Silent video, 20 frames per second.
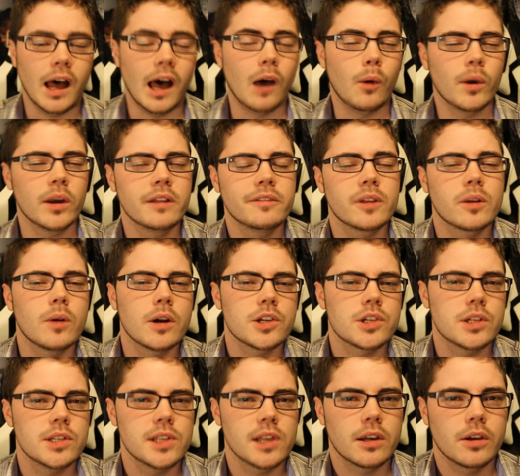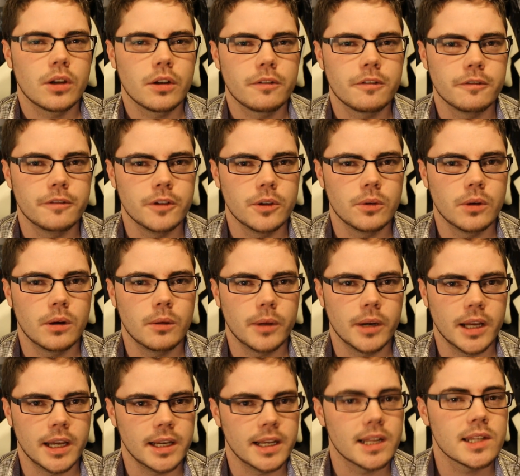One of the questions I got off a viewer
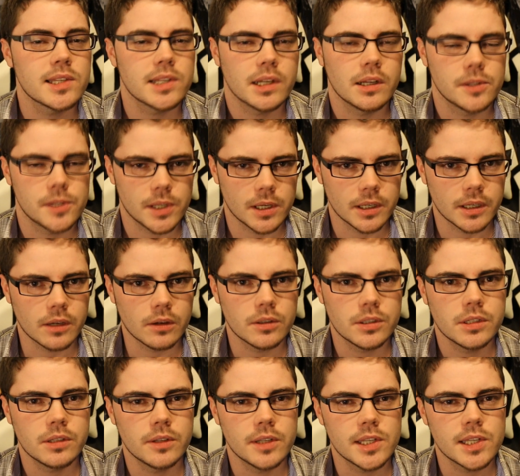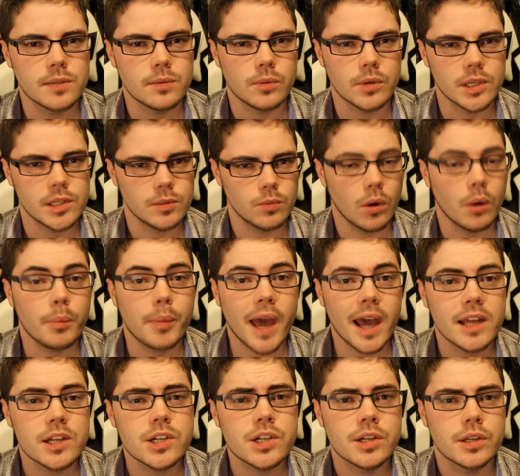when I announced that I was going to go to this was, what
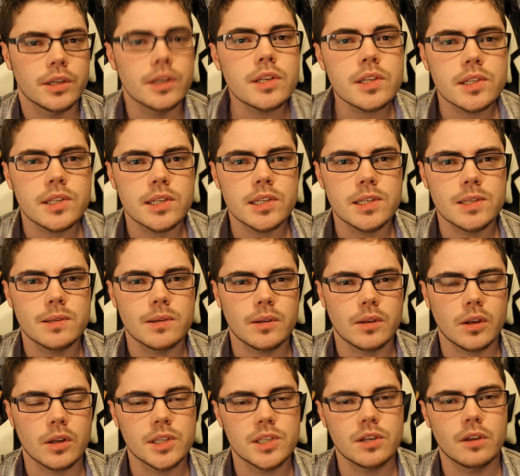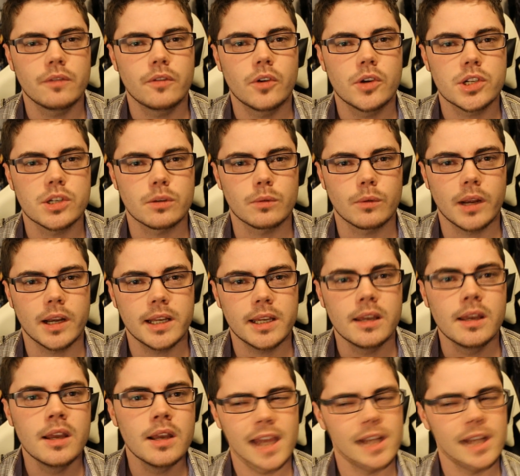patch is this console version running?